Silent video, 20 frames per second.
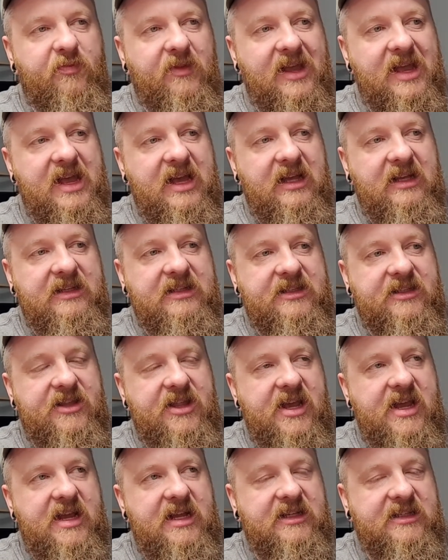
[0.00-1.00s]
is
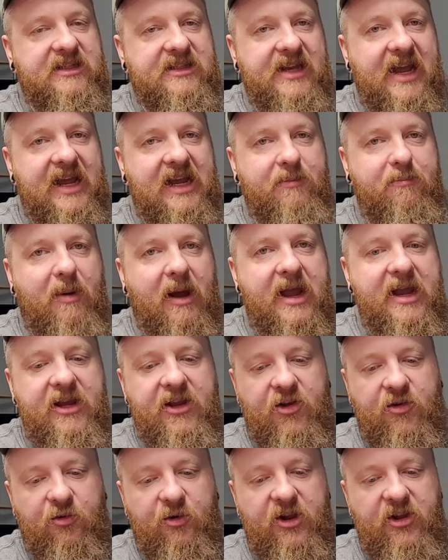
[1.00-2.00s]
the Snakebite
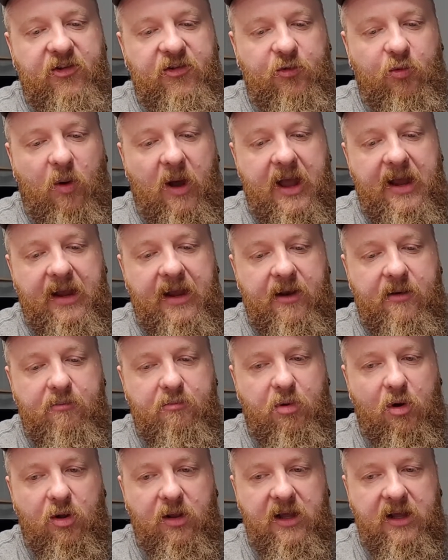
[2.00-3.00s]
Grease Wagon
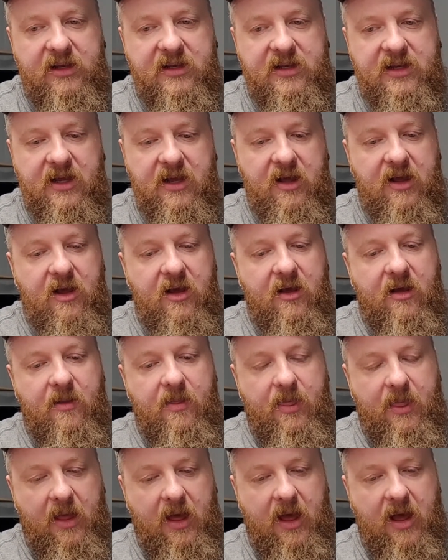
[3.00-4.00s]
bullet
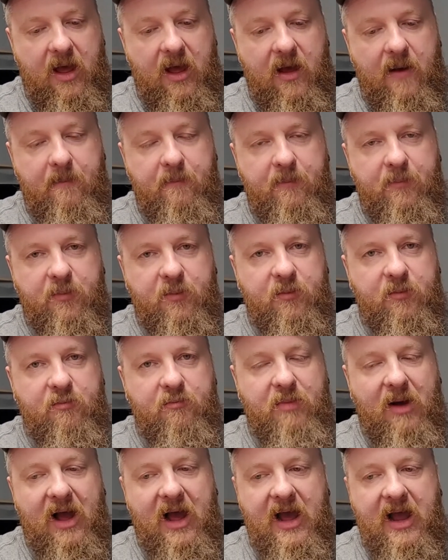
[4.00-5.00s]

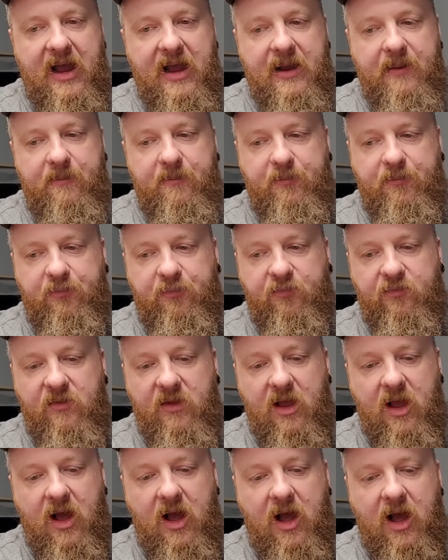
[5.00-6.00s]
by
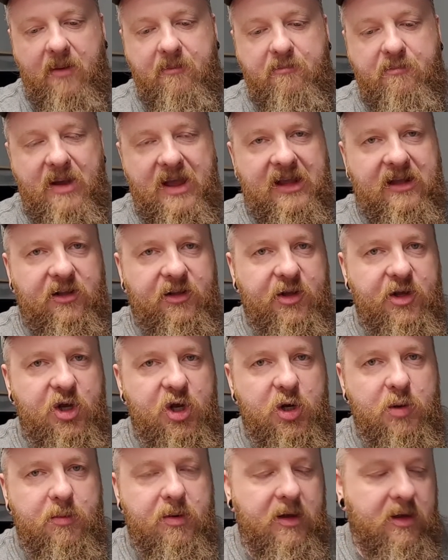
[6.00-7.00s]
Big
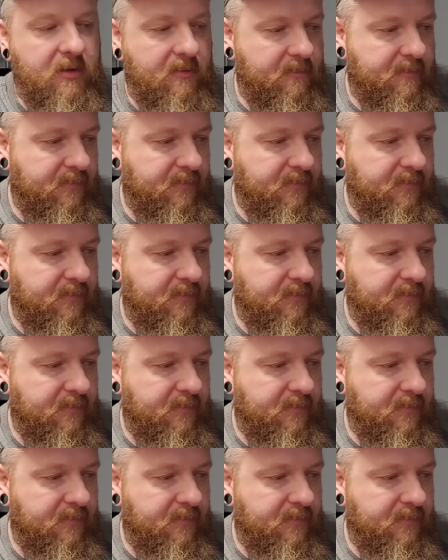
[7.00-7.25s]
Lube.